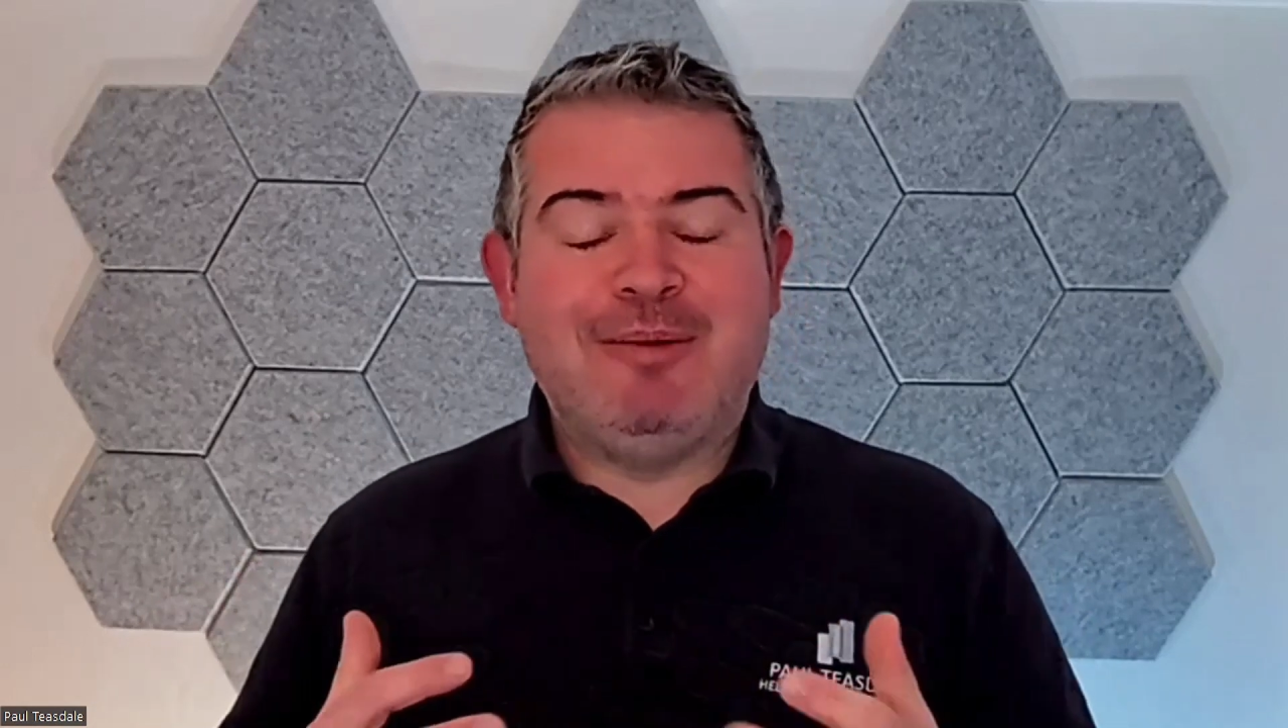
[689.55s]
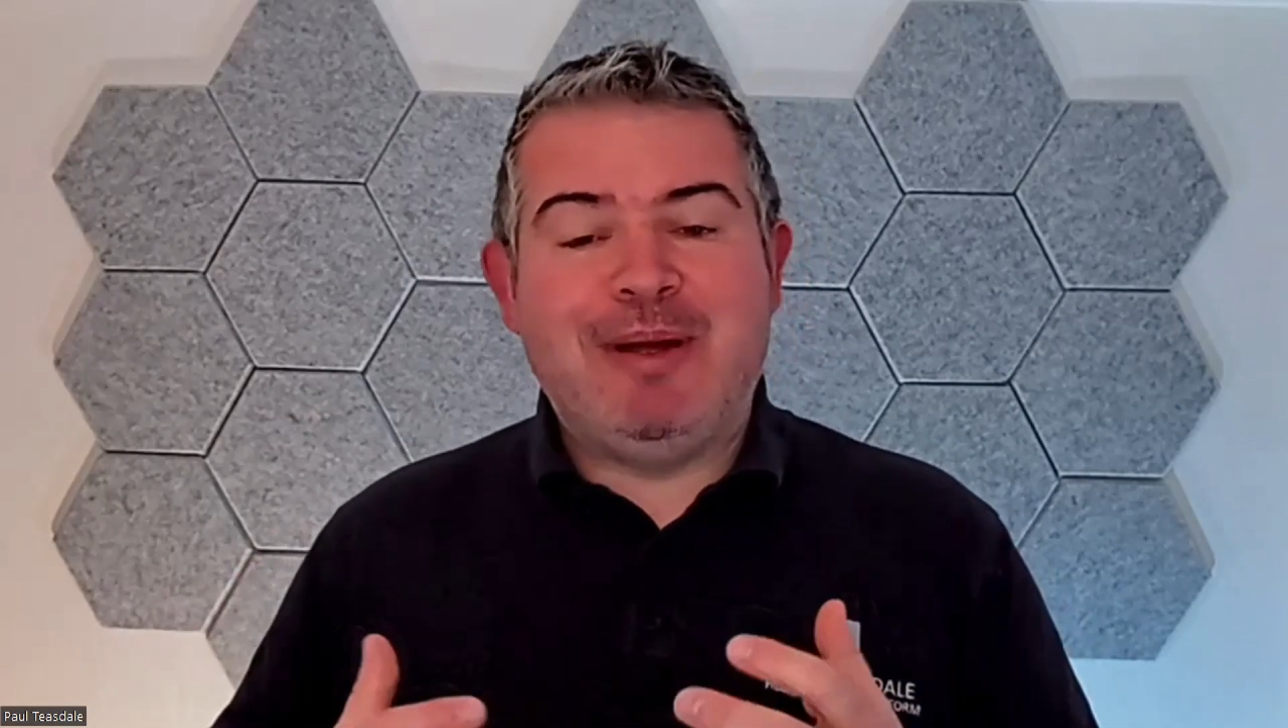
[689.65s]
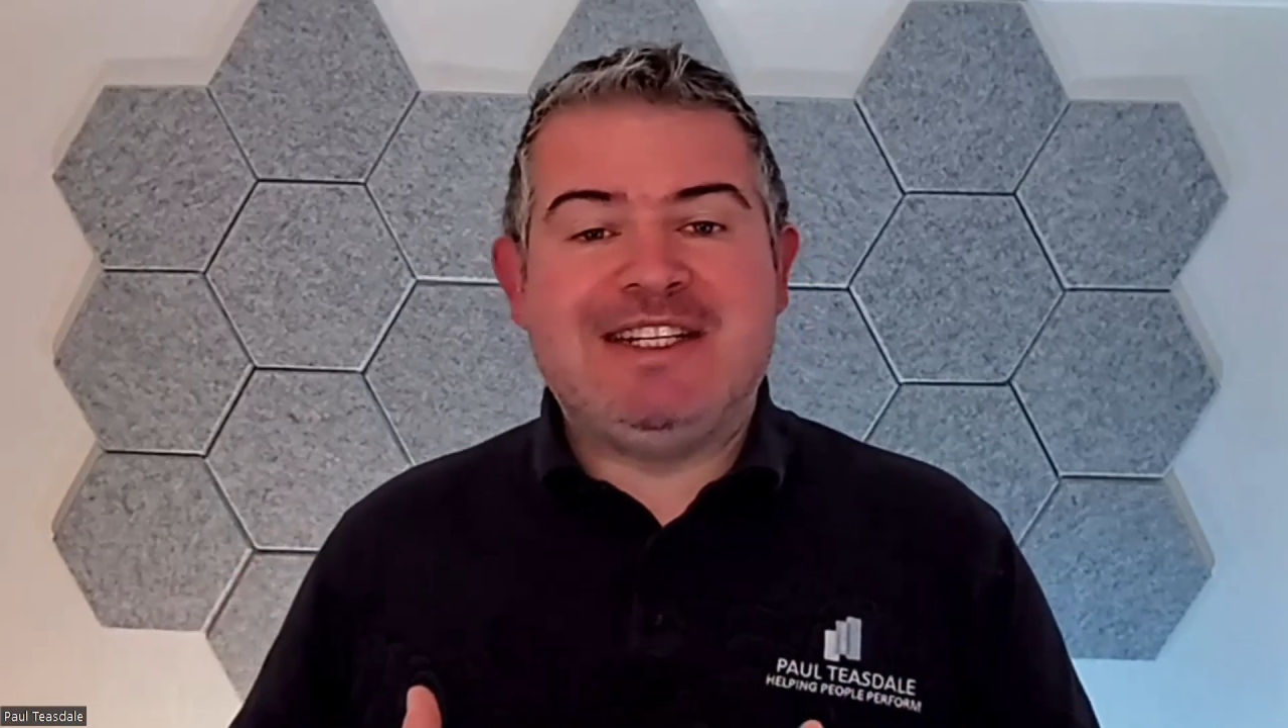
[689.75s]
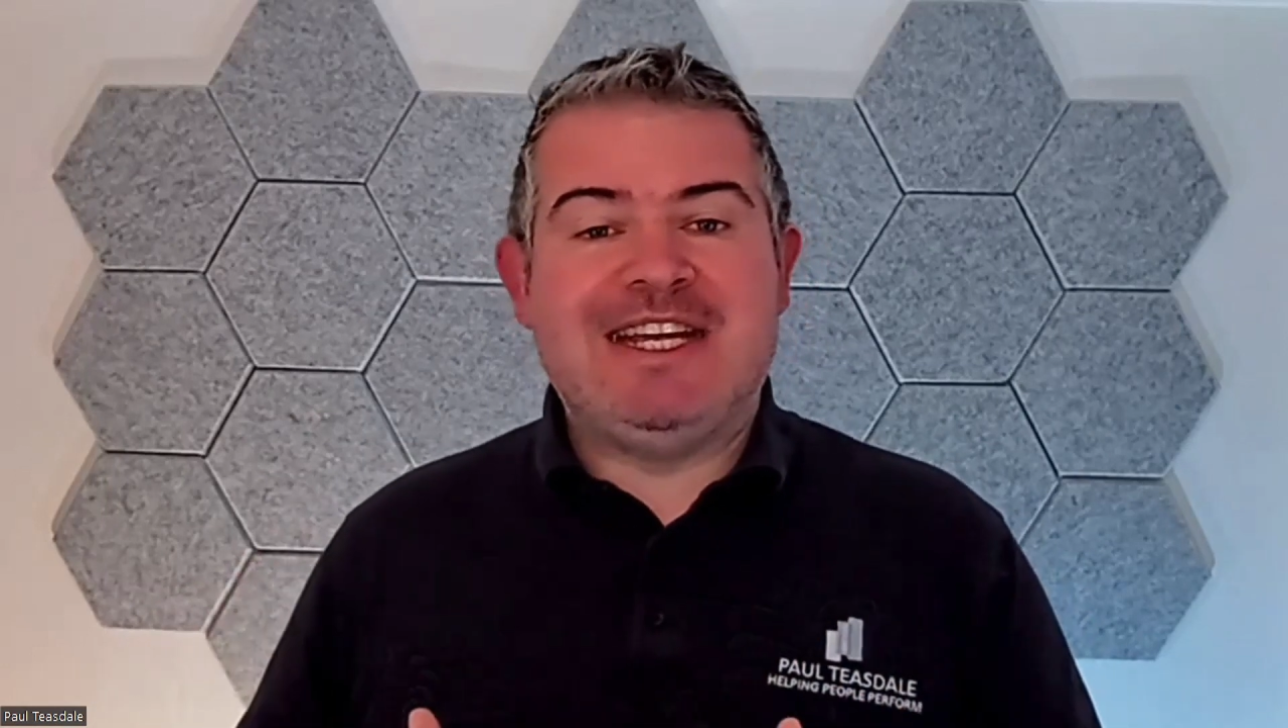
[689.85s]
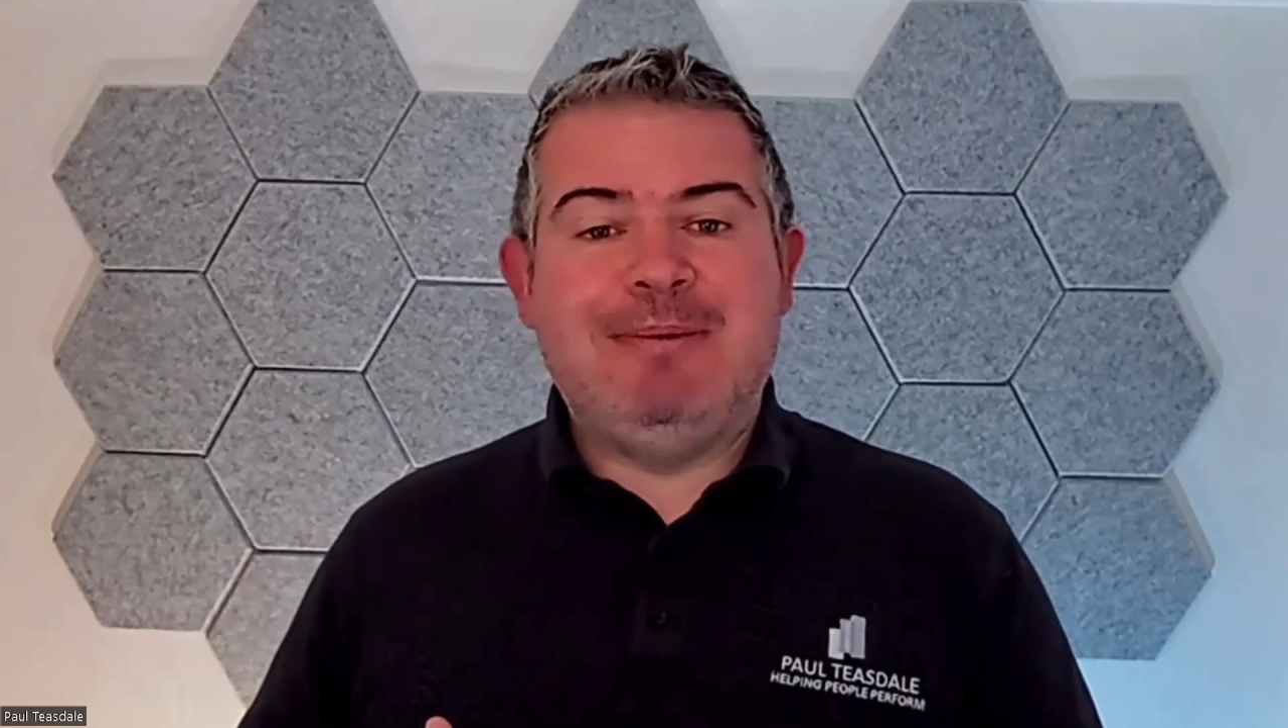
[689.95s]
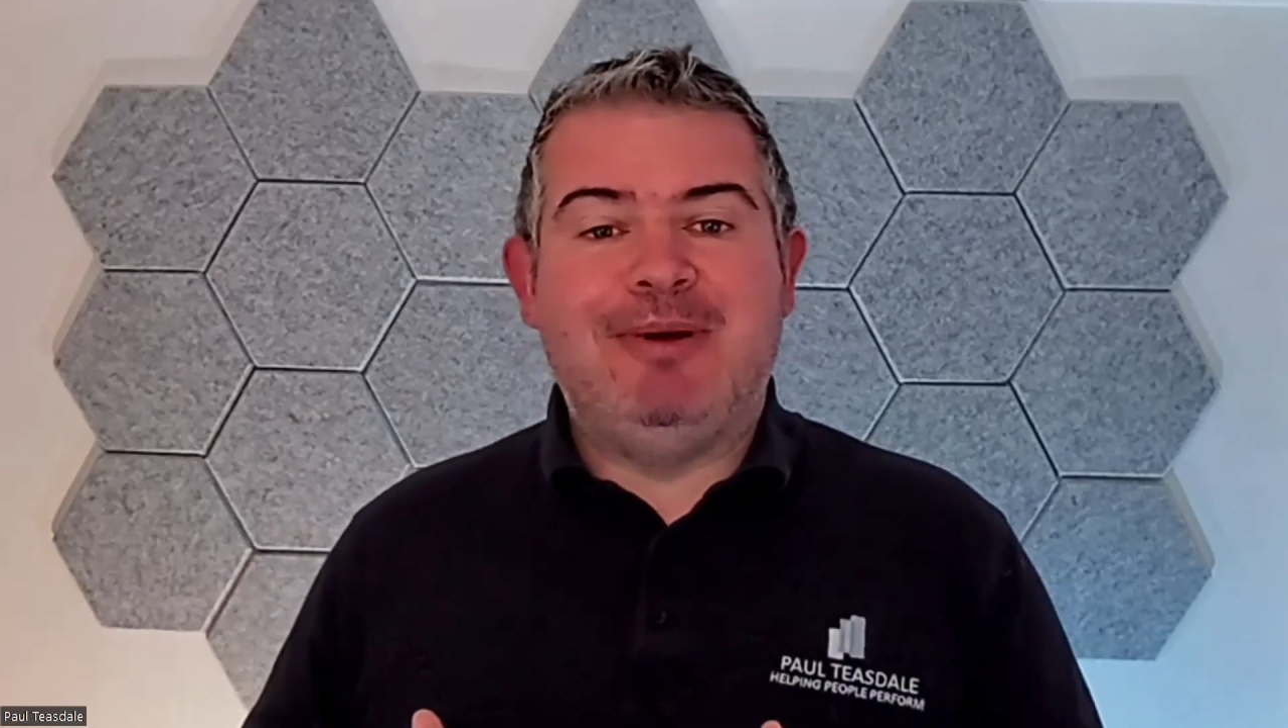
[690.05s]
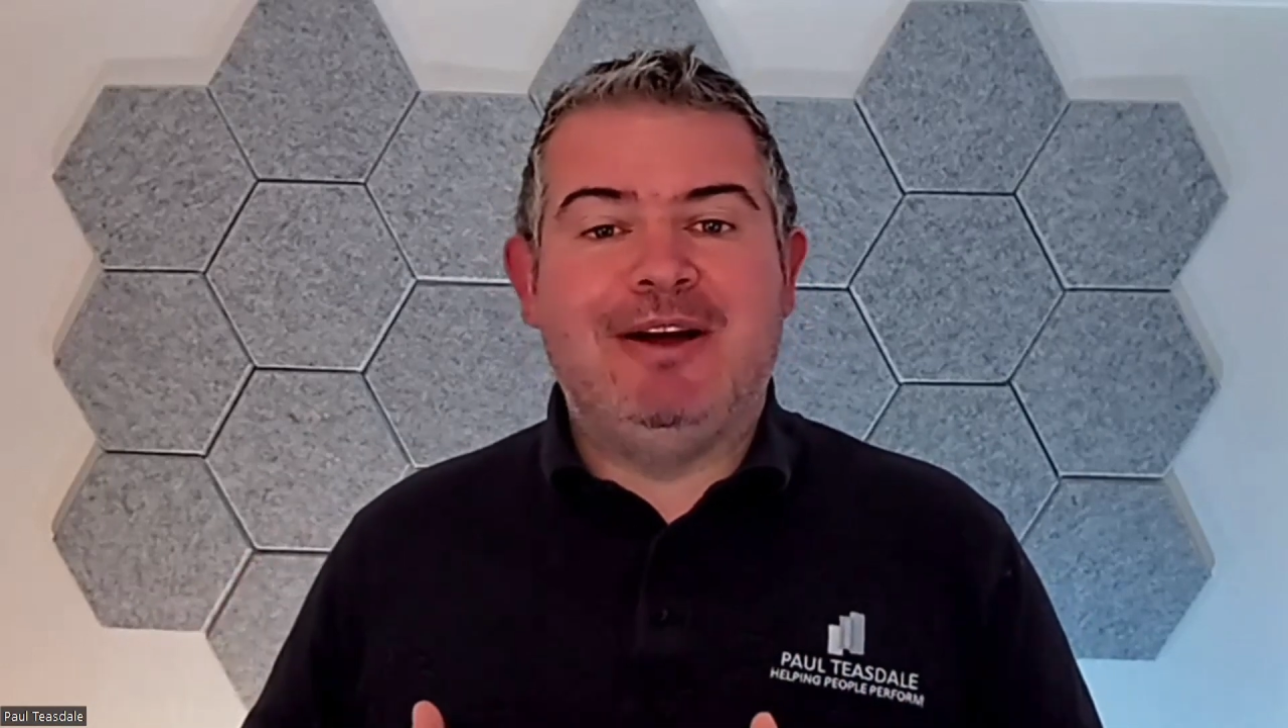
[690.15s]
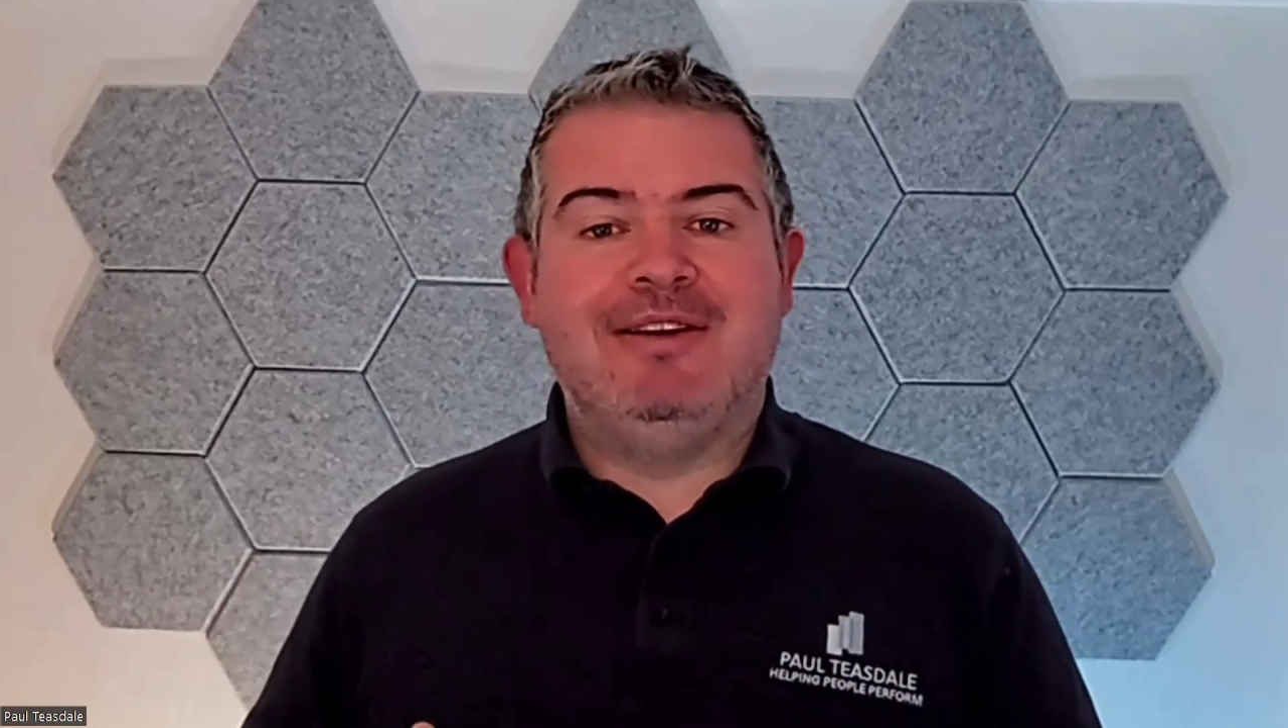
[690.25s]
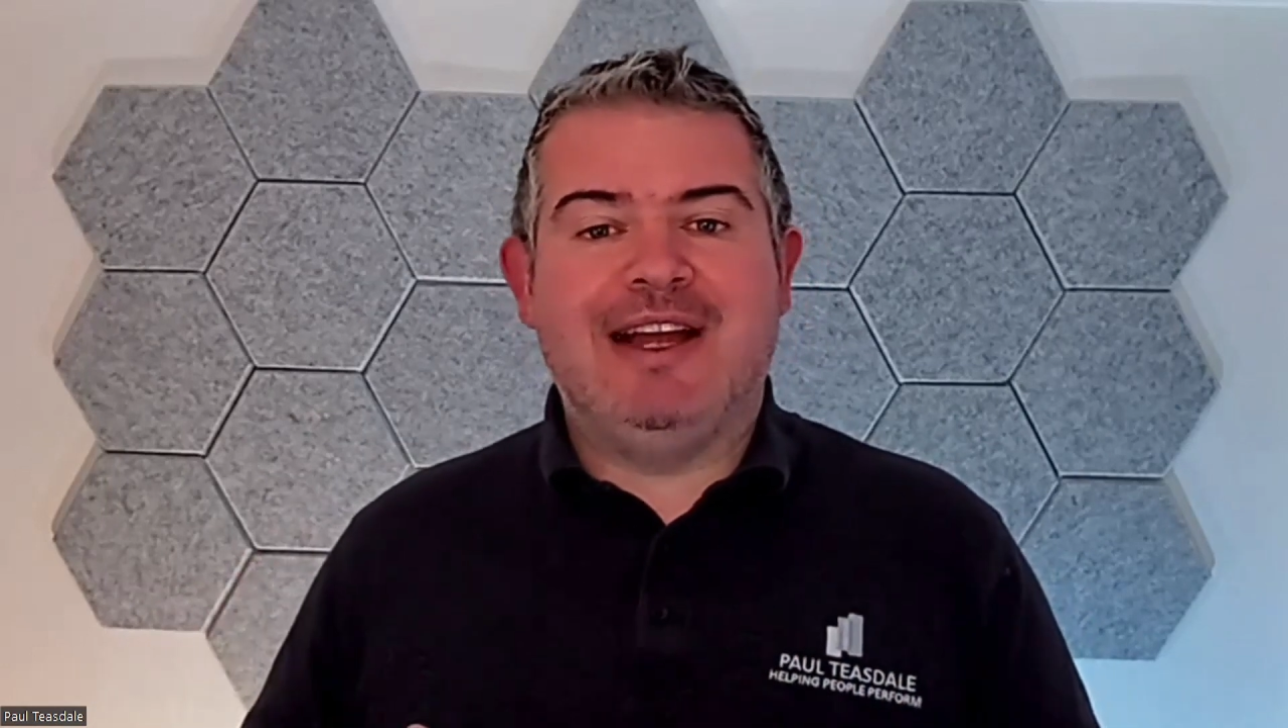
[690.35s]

a bit deeper